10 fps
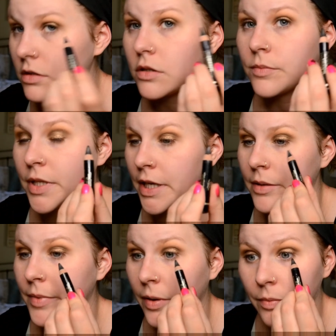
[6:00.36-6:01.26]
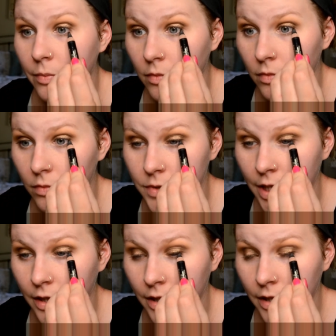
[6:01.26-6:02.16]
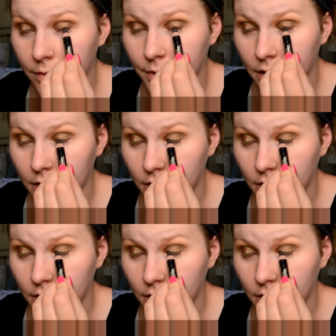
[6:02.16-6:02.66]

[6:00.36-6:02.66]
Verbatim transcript: so I'm aligning my tight lining up here.